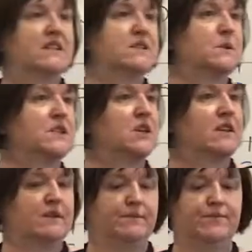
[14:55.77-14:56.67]
next to each
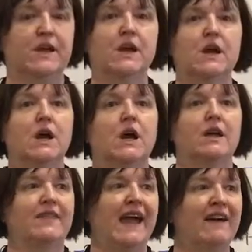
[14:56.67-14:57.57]
other?
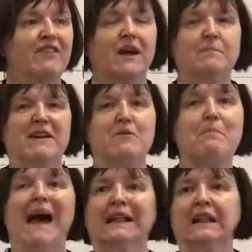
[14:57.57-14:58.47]
They have a bit of a
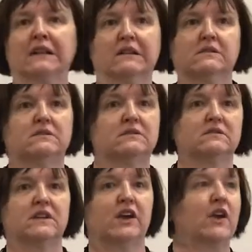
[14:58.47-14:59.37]
battle,
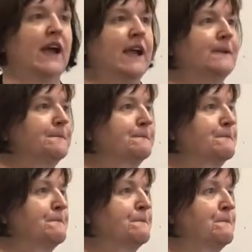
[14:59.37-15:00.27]
okay?
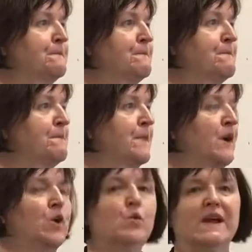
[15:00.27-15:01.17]
Who